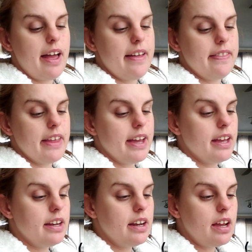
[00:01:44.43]
And
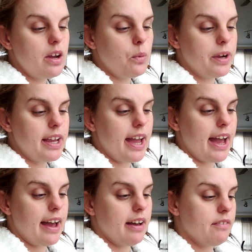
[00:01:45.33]
then we
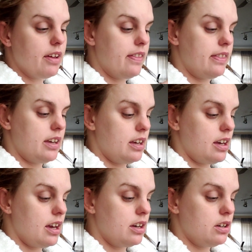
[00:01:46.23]
have
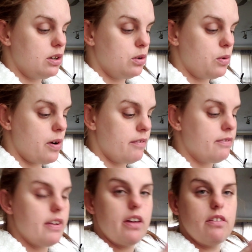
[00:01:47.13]
the new
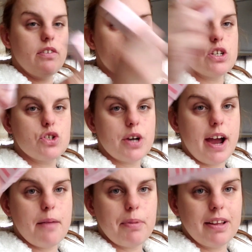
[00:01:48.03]
Velvet Trap